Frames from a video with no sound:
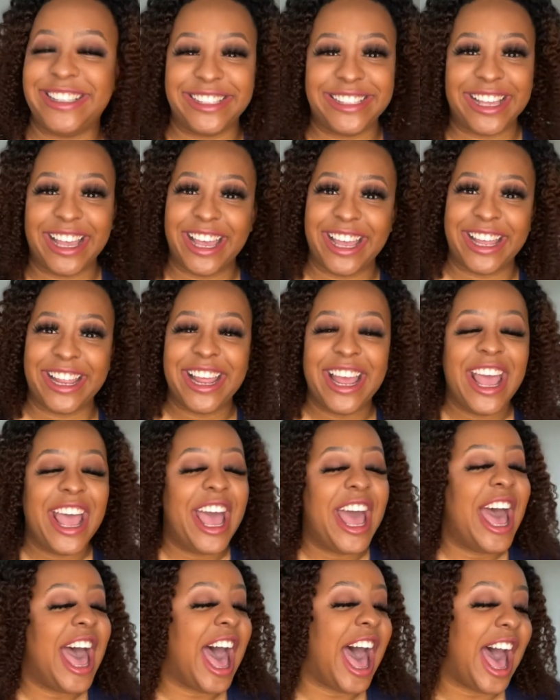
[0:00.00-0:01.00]
said,
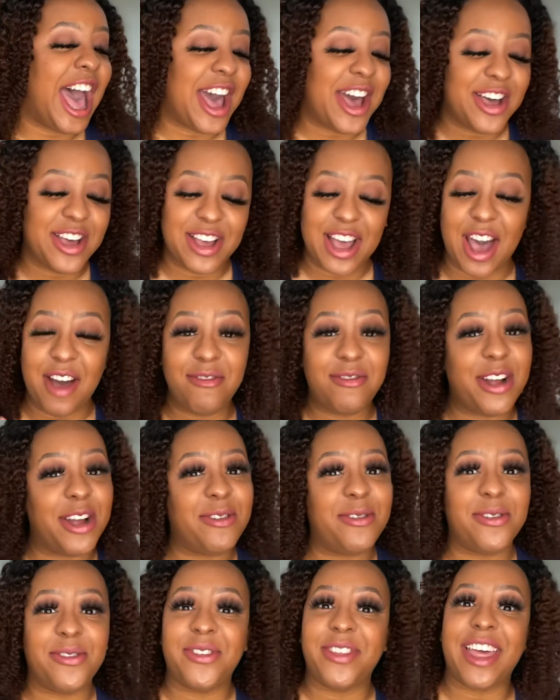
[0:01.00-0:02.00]
I'm
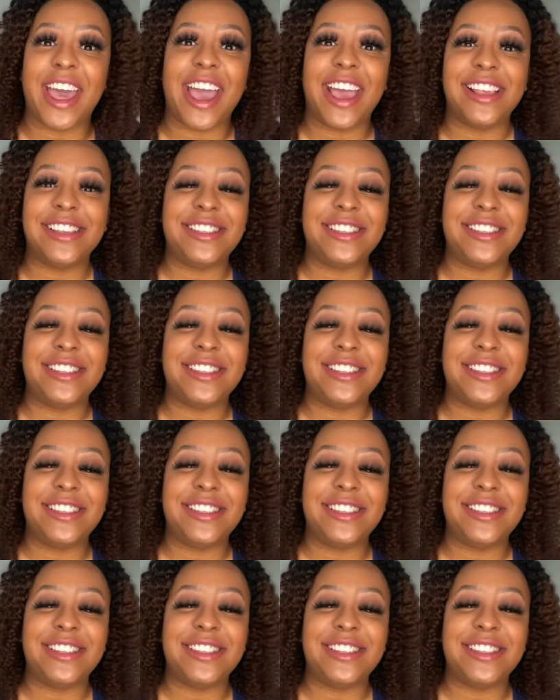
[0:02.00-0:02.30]
grateful for that.